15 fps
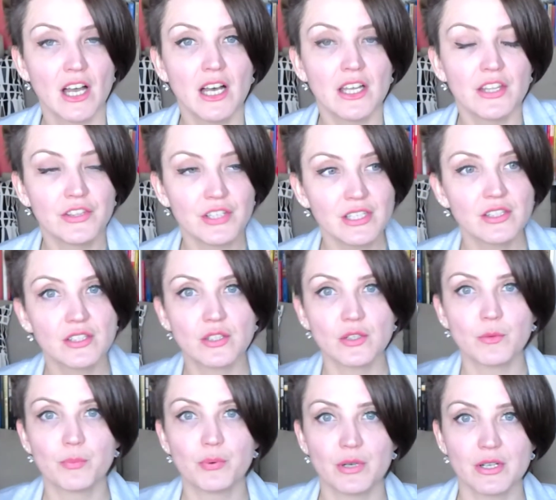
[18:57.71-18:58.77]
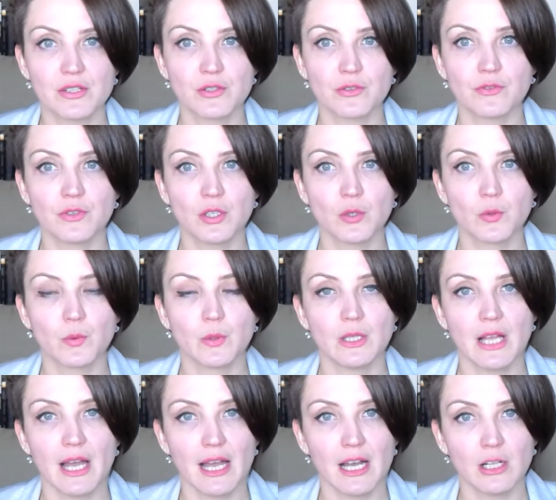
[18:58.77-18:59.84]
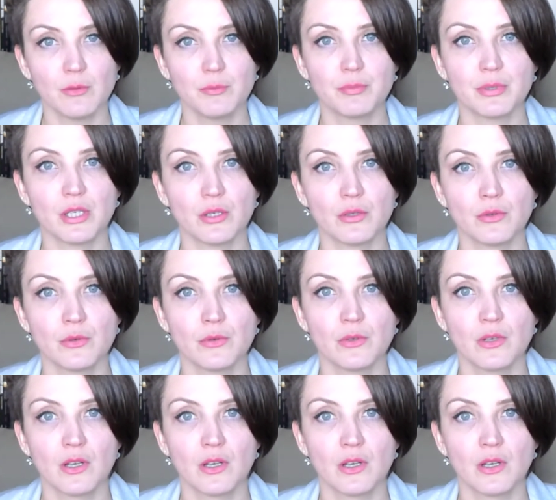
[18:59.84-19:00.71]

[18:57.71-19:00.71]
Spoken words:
These 2 points of view will help you